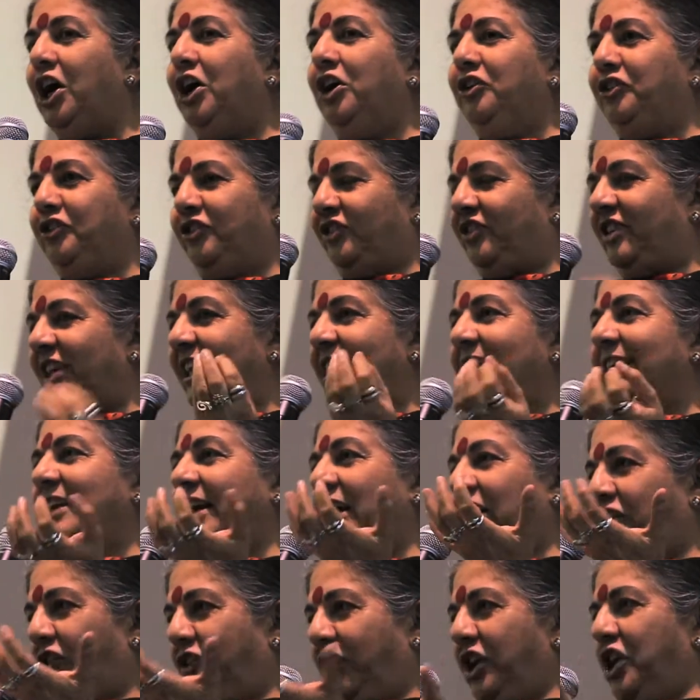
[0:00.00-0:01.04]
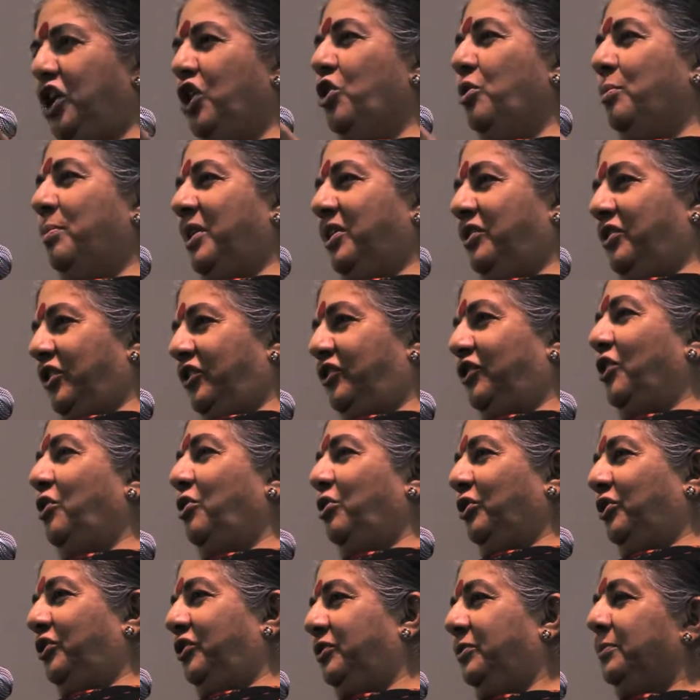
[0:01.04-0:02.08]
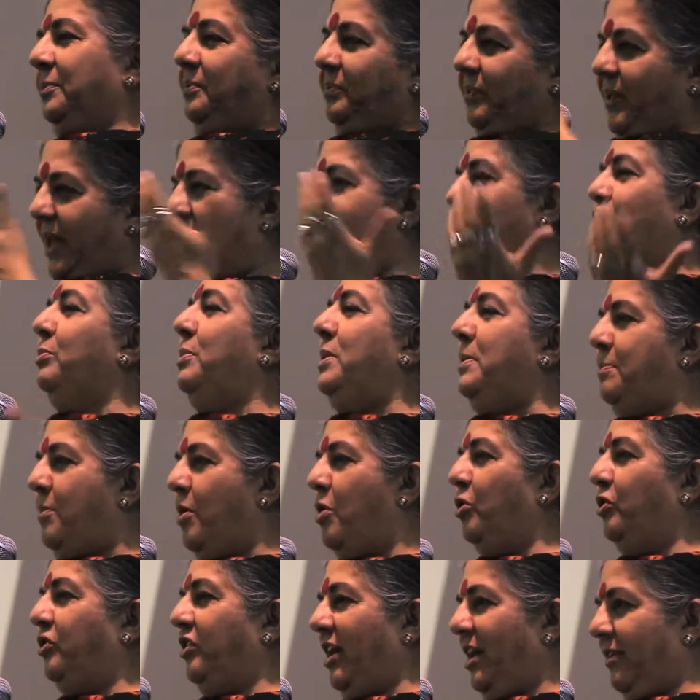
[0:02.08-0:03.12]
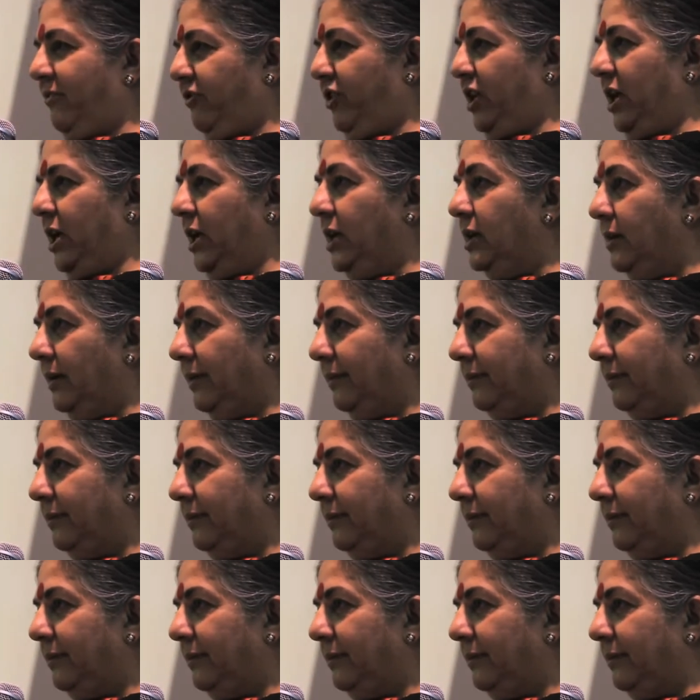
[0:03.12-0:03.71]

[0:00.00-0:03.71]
Seed, a renewable resource, had to be bought every year.